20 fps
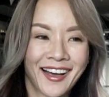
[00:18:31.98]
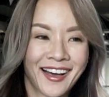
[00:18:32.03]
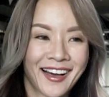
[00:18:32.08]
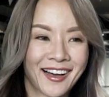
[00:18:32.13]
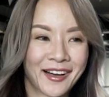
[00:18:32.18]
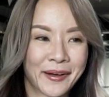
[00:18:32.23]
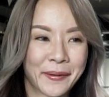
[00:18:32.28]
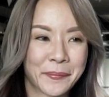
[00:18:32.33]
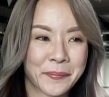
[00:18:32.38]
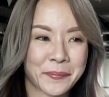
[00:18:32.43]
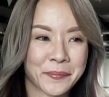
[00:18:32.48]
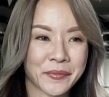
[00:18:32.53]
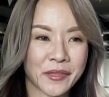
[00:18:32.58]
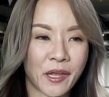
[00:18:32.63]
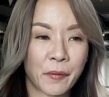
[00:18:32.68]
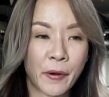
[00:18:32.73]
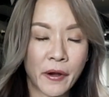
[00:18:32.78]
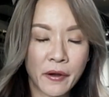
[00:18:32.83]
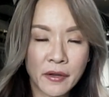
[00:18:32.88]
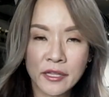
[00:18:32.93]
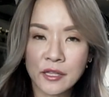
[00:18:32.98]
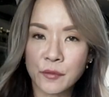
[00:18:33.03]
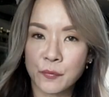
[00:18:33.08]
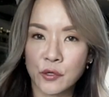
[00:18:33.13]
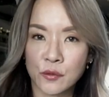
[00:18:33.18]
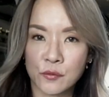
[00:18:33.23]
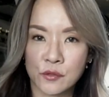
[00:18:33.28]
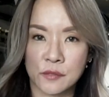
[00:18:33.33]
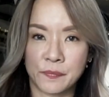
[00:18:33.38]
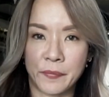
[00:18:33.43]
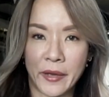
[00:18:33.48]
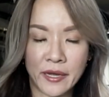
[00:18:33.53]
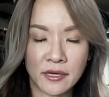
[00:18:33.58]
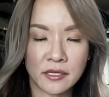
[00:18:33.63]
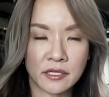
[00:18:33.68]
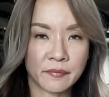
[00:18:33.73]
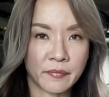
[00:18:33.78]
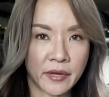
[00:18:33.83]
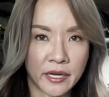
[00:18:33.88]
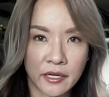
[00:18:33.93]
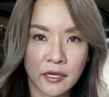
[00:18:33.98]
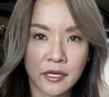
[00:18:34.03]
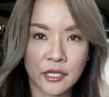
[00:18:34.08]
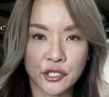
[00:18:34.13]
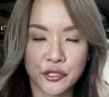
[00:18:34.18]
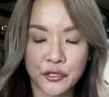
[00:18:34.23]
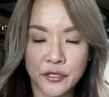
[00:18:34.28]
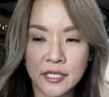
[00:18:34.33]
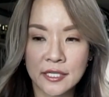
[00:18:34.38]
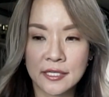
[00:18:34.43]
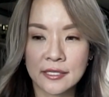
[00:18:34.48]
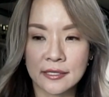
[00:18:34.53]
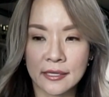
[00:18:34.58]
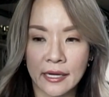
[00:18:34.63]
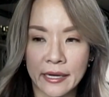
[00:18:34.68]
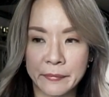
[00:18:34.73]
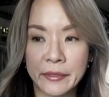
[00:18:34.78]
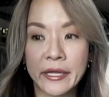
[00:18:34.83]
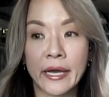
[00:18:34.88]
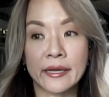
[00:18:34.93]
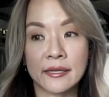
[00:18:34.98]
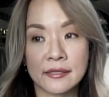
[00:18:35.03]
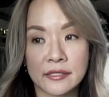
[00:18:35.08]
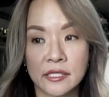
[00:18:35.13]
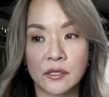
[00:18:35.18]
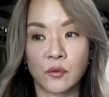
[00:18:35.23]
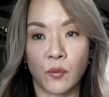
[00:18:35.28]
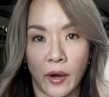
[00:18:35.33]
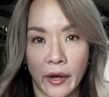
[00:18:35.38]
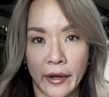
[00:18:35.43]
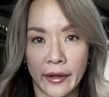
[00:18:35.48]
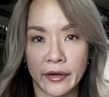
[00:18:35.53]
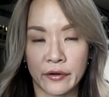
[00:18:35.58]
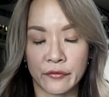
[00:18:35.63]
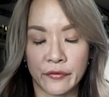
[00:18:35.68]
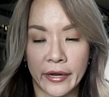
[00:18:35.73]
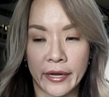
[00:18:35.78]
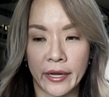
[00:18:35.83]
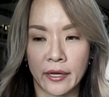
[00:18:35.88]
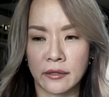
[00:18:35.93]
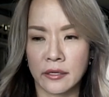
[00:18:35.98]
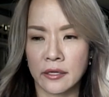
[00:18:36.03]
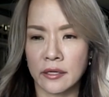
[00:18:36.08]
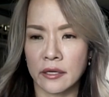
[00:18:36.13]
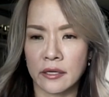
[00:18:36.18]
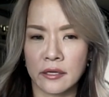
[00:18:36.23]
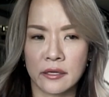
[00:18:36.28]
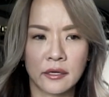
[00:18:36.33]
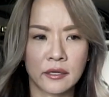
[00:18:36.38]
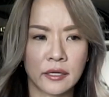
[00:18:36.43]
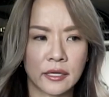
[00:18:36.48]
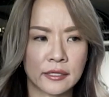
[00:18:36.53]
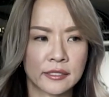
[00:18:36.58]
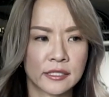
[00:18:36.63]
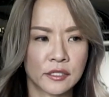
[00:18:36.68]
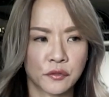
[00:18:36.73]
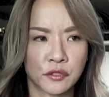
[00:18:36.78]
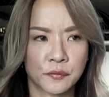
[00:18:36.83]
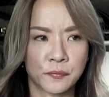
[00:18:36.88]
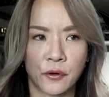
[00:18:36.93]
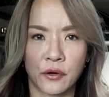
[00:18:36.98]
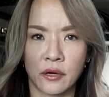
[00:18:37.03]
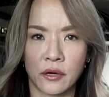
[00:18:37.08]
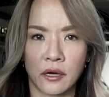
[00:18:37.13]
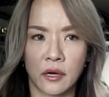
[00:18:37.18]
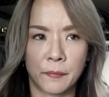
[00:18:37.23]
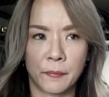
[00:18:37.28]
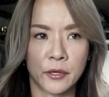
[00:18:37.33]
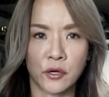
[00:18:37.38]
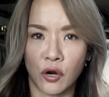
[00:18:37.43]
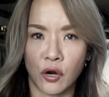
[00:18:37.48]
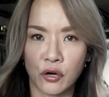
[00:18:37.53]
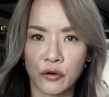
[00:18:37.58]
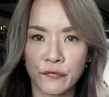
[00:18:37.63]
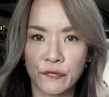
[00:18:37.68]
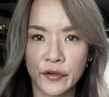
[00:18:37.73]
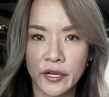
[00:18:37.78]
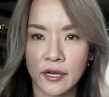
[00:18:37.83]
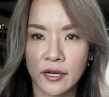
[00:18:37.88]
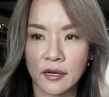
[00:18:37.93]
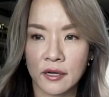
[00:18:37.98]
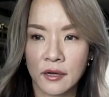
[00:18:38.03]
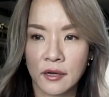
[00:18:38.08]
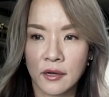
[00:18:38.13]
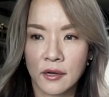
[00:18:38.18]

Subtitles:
Apparently the book was banned in many countries. I mean, I can see why, right? I think in India they said it was pornographic.